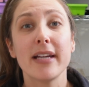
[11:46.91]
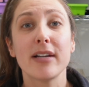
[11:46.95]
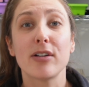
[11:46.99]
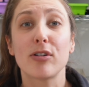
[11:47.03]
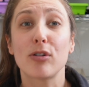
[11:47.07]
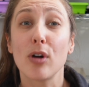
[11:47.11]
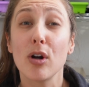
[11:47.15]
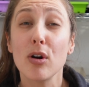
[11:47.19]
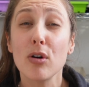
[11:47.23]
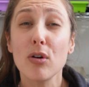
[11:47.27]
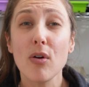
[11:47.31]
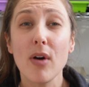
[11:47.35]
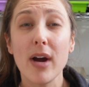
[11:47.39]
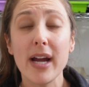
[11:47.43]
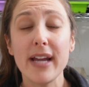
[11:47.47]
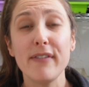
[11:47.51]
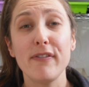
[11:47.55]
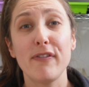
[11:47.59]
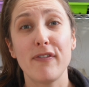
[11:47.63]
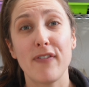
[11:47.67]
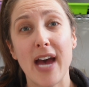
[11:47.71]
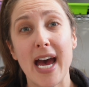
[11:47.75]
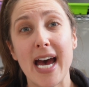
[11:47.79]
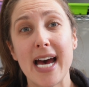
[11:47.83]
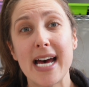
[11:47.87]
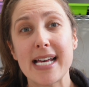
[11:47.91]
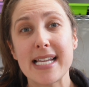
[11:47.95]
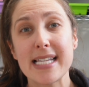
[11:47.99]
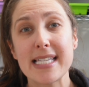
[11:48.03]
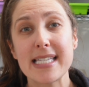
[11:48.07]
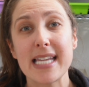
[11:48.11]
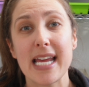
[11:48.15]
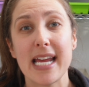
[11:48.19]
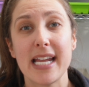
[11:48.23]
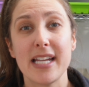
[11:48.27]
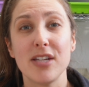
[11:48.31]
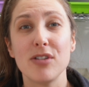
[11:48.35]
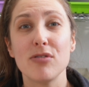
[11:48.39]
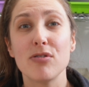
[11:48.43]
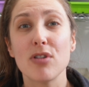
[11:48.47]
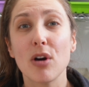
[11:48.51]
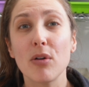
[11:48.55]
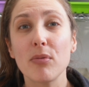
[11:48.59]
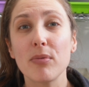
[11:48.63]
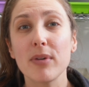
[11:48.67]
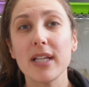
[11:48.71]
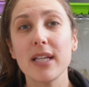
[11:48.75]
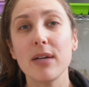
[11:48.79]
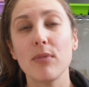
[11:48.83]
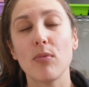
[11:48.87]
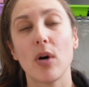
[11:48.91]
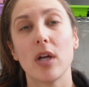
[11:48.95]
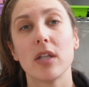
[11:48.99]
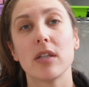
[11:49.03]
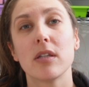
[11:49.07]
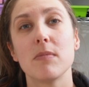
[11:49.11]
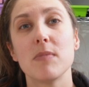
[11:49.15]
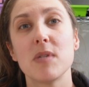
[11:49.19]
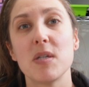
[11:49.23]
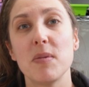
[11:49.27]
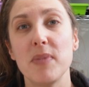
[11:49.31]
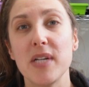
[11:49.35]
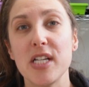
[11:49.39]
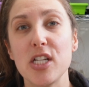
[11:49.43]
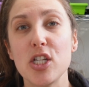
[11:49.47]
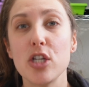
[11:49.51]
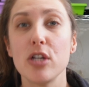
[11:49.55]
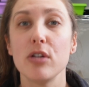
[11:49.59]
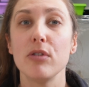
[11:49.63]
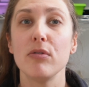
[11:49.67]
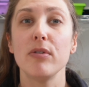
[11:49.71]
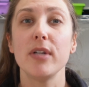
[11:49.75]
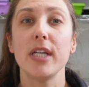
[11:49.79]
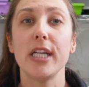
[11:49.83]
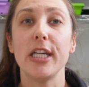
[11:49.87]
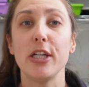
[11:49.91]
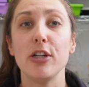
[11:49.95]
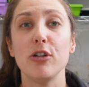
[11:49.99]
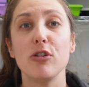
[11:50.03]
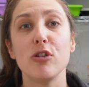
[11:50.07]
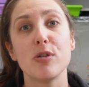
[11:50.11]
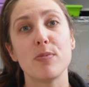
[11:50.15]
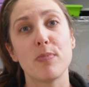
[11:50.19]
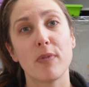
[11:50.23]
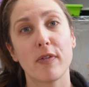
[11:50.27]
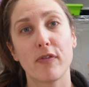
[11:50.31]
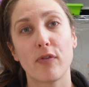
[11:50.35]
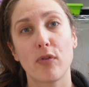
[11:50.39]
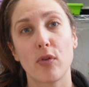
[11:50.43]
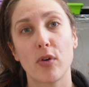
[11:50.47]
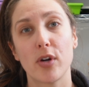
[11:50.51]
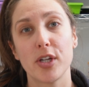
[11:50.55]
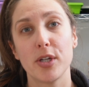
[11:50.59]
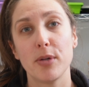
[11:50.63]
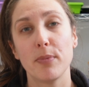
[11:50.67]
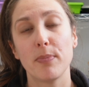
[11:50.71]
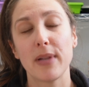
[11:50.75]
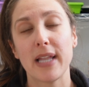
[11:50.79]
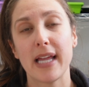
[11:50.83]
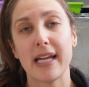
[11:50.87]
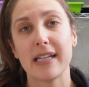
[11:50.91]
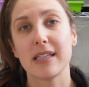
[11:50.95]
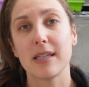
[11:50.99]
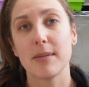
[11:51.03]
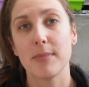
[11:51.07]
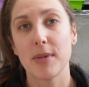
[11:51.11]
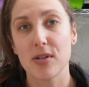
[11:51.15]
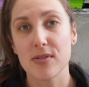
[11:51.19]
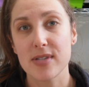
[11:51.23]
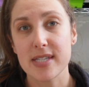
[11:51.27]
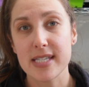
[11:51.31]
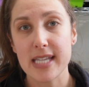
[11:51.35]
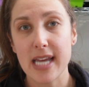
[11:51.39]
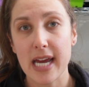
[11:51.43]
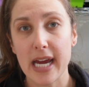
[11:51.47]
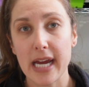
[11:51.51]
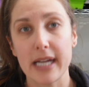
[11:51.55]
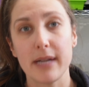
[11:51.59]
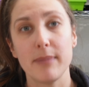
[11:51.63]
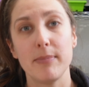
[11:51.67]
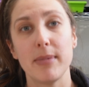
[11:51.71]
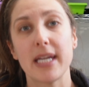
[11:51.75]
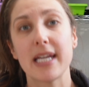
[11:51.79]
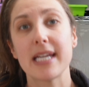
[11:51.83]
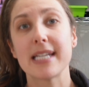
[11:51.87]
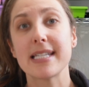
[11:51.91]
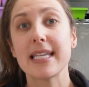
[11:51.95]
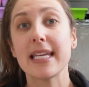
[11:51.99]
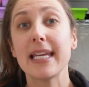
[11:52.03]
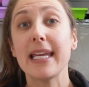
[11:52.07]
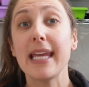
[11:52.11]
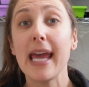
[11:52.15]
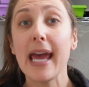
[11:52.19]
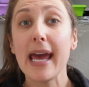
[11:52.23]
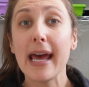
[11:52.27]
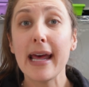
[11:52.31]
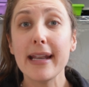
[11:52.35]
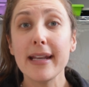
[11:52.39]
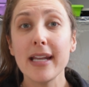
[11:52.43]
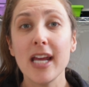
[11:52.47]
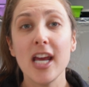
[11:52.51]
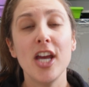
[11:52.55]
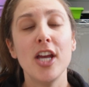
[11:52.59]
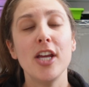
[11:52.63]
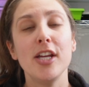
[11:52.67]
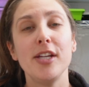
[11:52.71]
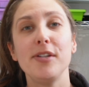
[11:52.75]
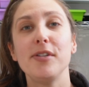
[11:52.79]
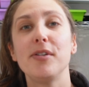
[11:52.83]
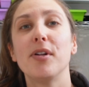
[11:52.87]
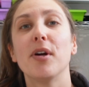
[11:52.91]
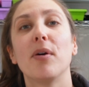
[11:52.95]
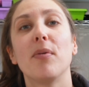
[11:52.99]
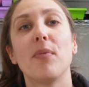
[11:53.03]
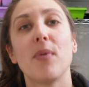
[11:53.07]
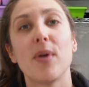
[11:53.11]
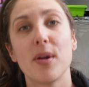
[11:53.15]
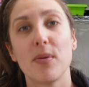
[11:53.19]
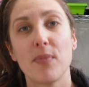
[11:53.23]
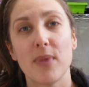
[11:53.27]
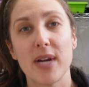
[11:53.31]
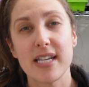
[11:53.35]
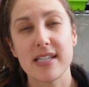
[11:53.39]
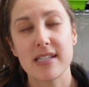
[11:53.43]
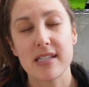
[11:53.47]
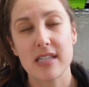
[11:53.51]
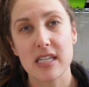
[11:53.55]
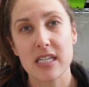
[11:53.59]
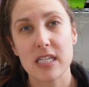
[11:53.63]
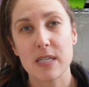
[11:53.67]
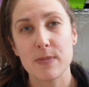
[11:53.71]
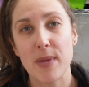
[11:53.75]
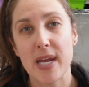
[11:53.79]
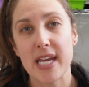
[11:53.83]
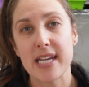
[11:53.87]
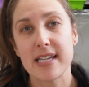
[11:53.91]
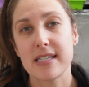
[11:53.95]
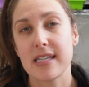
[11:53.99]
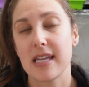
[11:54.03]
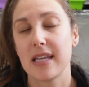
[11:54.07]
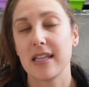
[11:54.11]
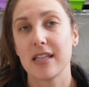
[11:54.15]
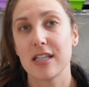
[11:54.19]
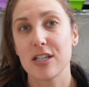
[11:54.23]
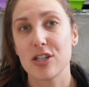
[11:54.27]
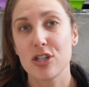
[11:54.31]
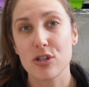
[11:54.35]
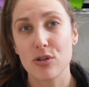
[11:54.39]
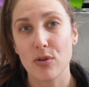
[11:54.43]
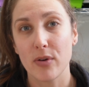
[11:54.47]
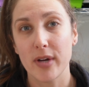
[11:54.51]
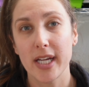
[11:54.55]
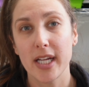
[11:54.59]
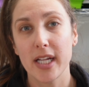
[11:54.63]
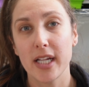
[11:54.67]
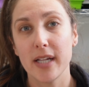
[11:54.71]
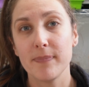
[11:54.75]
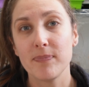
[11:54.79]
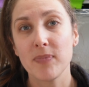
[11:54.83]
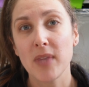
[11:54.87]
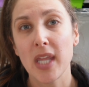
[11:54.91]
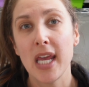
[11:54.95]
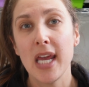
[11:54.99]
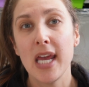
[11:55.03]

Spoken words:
grow quite fast, and you don't really want them to be too huge before you plant them outside because, again, you don't want to waste the space and the soil.